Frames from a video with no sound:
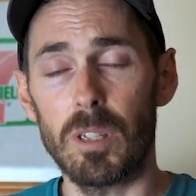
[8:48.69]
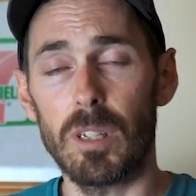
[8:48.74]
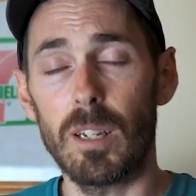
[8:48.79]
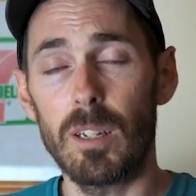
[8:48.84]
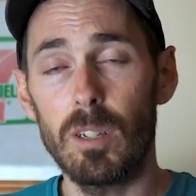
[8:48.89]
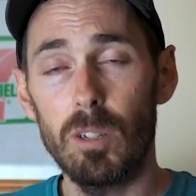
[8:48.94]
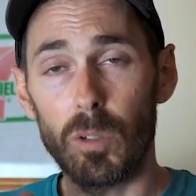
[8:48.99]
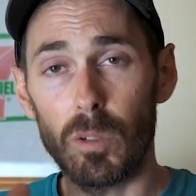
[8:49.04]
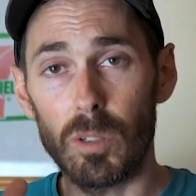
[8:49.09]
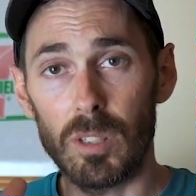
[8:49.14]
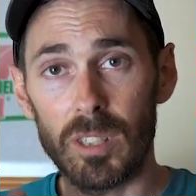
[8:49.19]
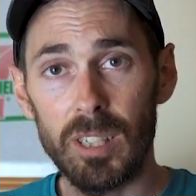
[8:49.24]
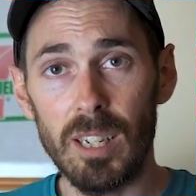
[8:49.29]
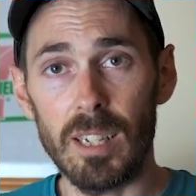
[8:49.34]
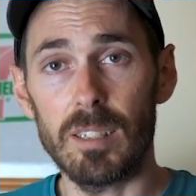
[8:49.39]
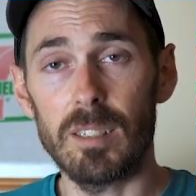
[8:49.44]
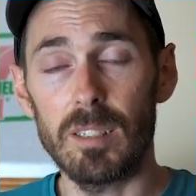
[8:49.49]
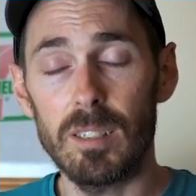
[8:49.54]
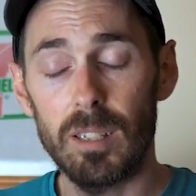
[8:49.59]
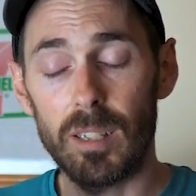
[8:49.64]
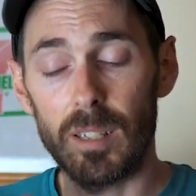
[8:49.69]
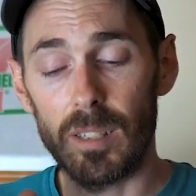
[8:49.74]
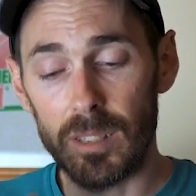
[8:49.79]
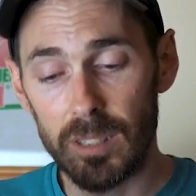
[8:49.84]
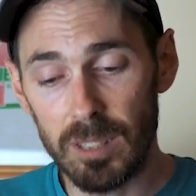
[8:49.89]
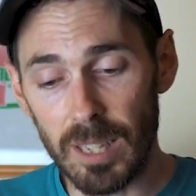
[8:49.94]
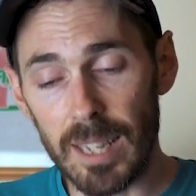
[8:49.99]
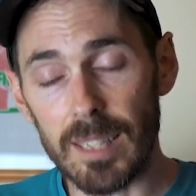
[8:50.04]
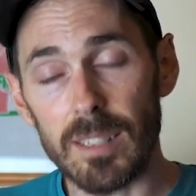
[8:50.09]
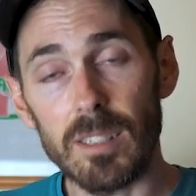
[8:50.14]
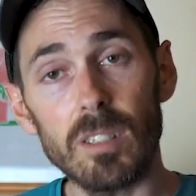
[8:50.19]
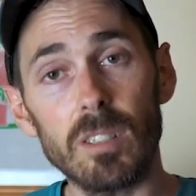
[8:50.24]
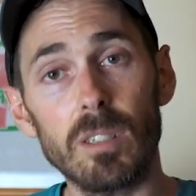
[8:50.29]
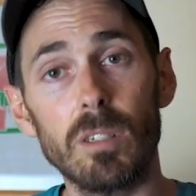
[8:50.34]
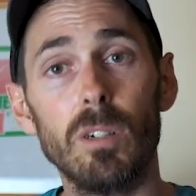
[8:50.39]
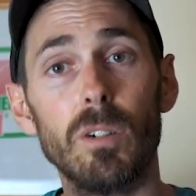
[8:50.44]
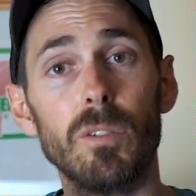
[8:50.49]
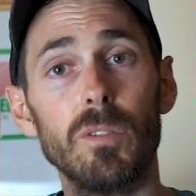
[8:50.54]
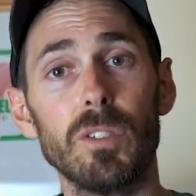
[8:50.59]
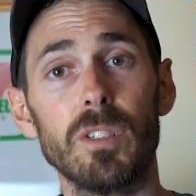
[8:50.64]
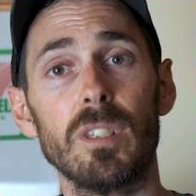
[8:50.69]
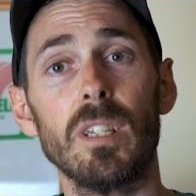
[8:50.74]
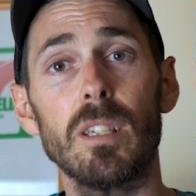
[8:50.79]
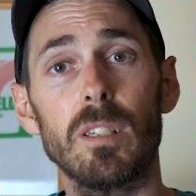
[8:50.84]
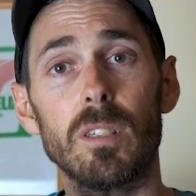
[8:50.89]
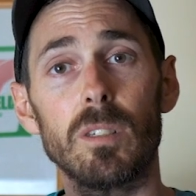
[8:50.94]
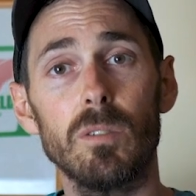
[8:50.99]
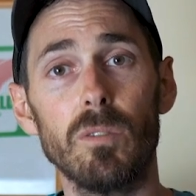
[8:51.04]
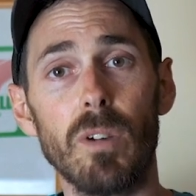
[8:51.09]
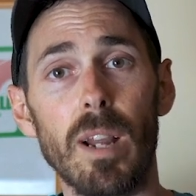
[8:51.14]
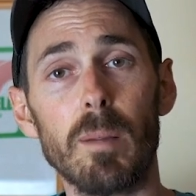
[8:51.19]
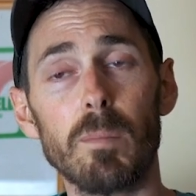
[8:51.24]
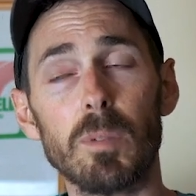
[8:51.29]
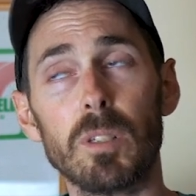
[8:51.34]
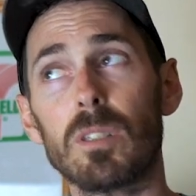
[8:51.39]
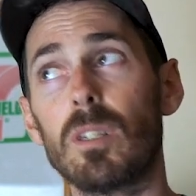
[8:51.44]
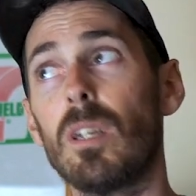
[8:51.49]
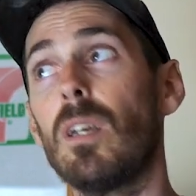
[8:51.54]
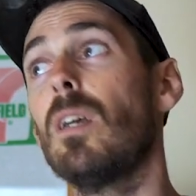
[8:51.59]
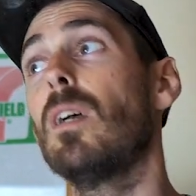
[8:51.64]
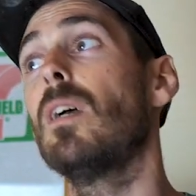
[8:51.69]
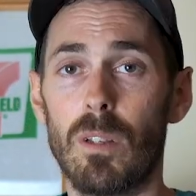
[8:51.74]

You're going to do 6 sets of 6 reps